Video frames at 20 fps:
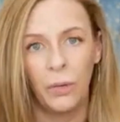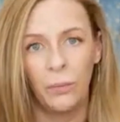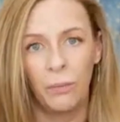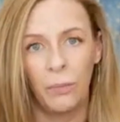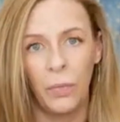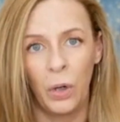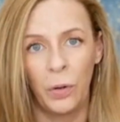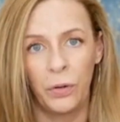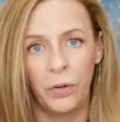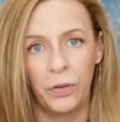
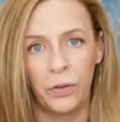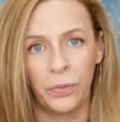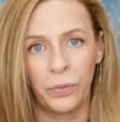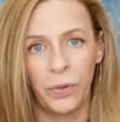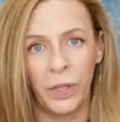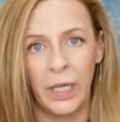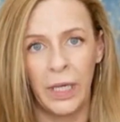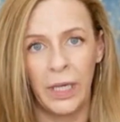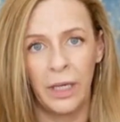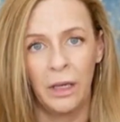mode
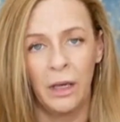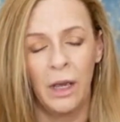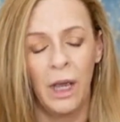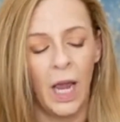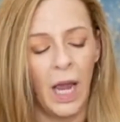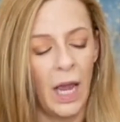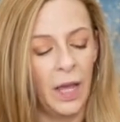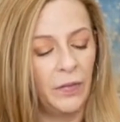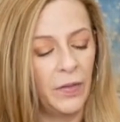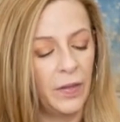3.
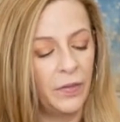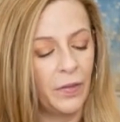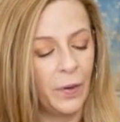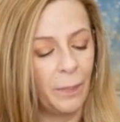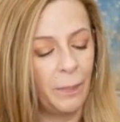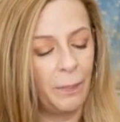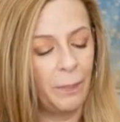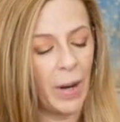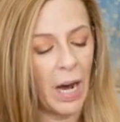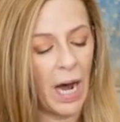And then the
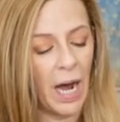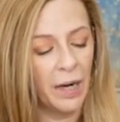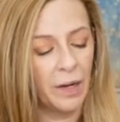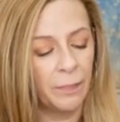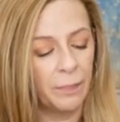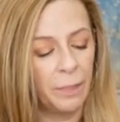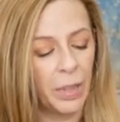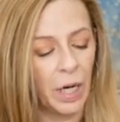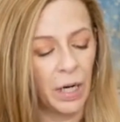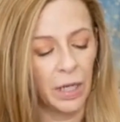
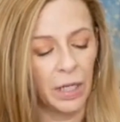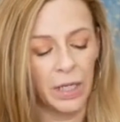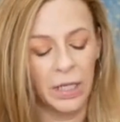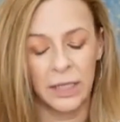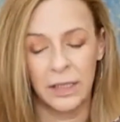bottom part,